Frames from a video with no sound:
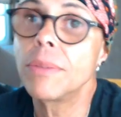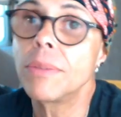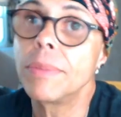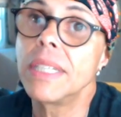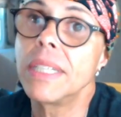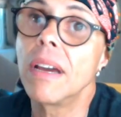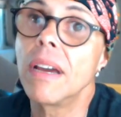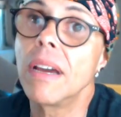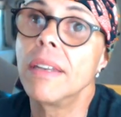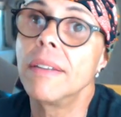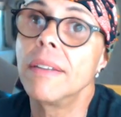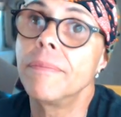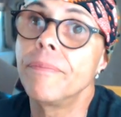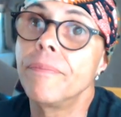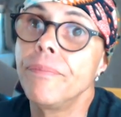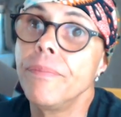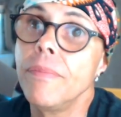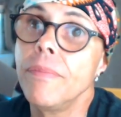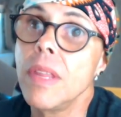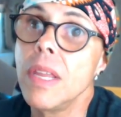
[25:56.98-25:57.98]
be done.
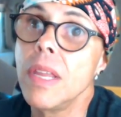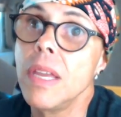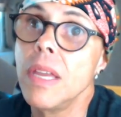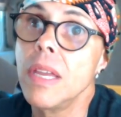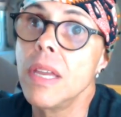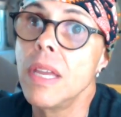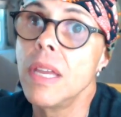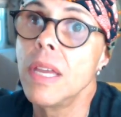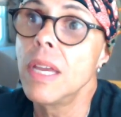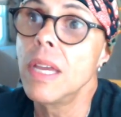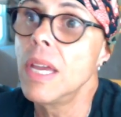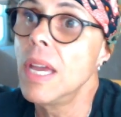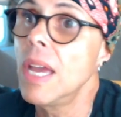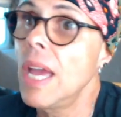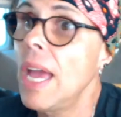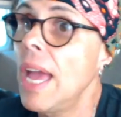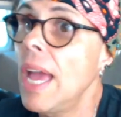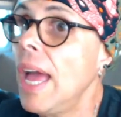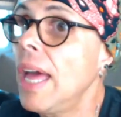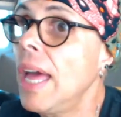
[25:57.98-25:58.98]

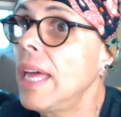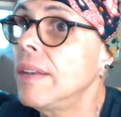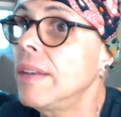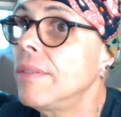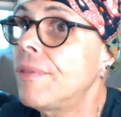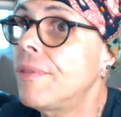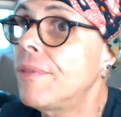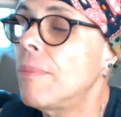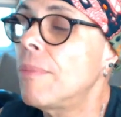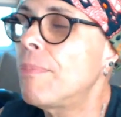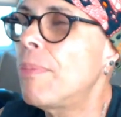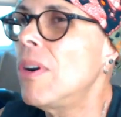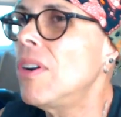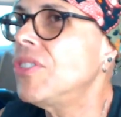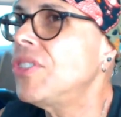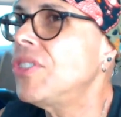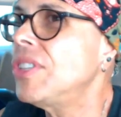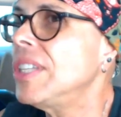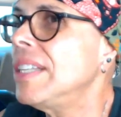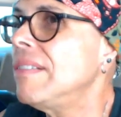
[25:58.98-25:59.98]
And for a
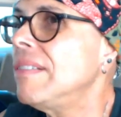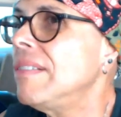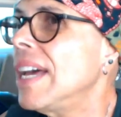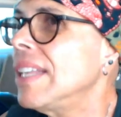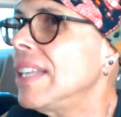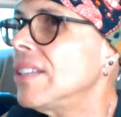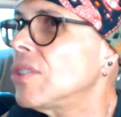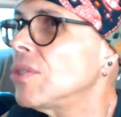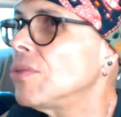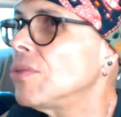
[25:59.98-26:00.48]
person not to